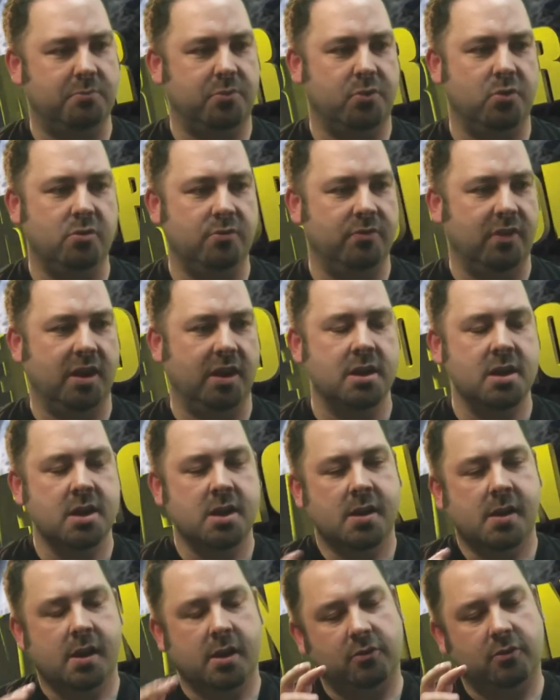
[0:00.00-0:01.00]
improving.
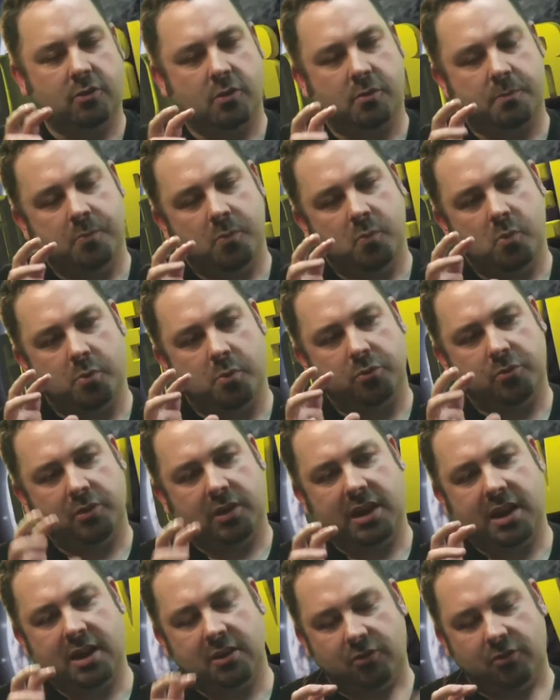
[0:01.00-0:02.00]
And so what was
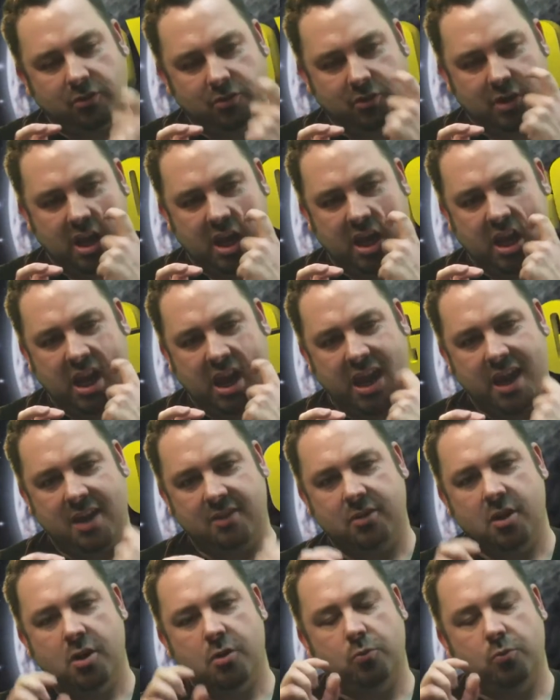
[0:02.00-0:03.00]
really interesting
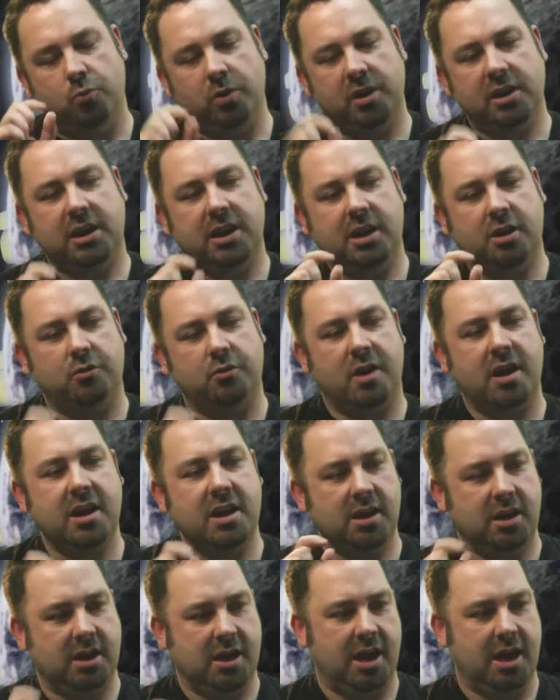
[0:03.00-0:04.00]
is really
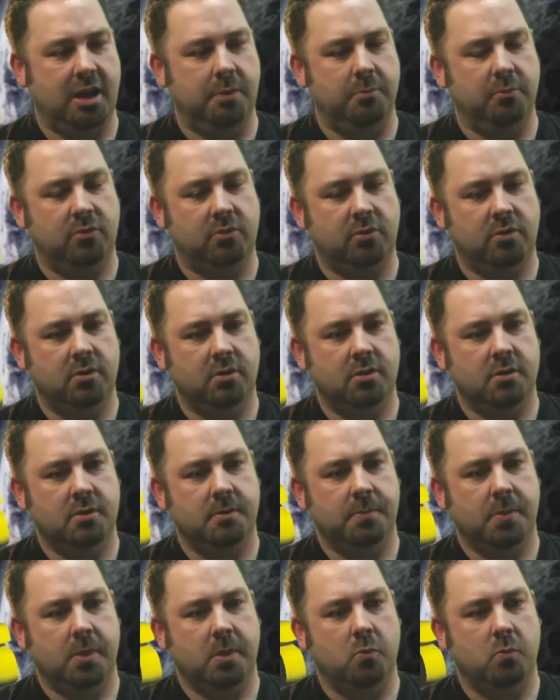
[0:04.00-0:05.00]
great games
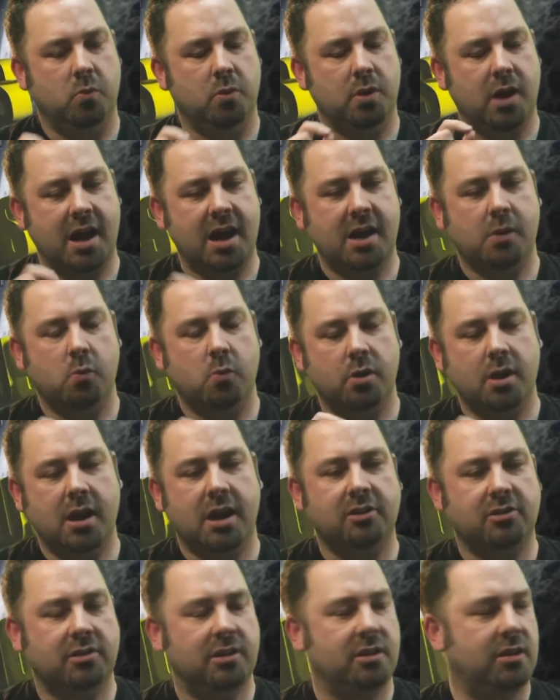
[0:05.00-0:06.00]
were not
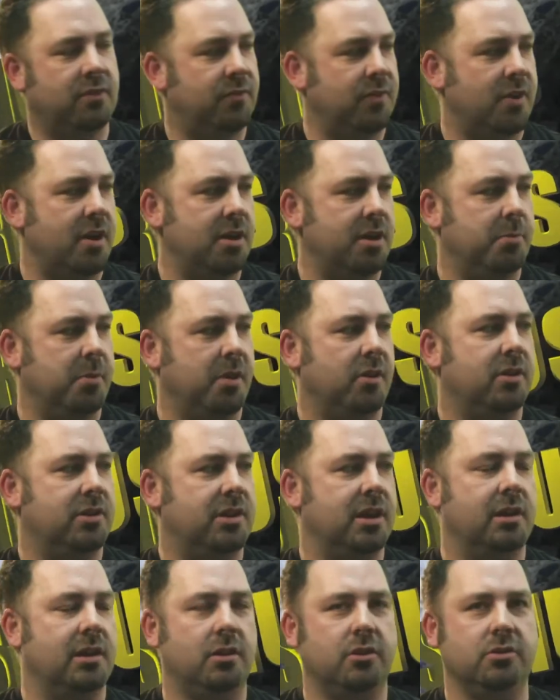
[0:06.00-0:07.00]
actually defined by their
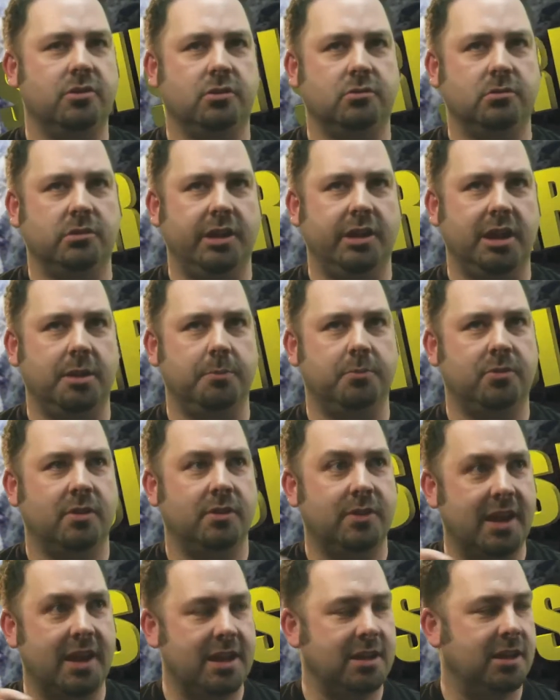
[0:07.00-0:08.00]
technological leaps.
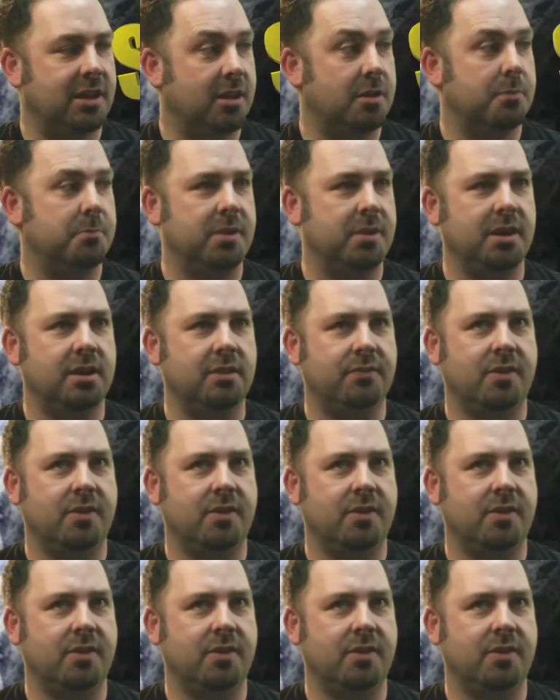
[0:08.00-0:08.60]
They ended up being